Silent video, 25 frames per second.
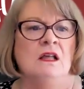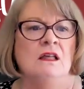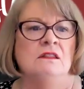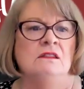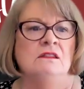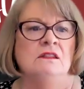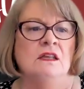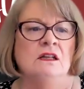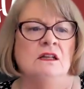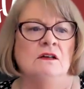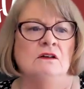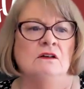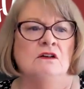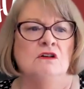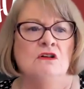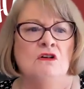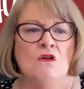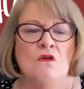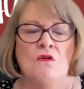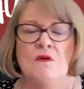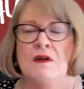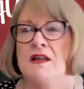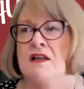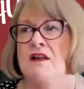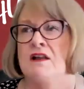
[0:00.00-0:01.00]
that are
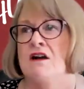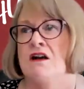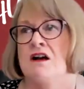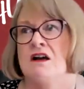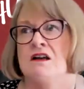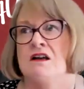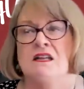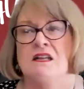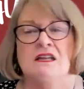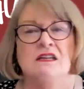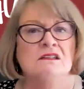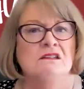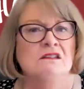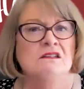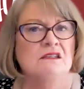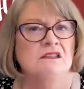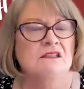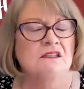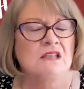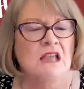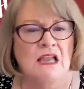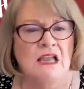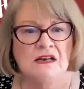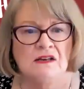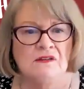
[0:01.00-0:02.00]
going on
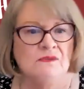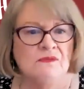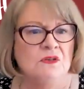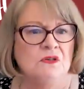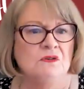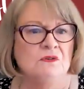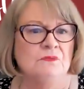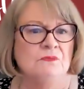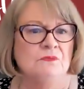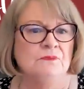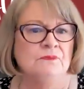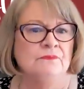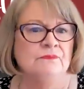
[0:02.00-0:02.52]
inside of you.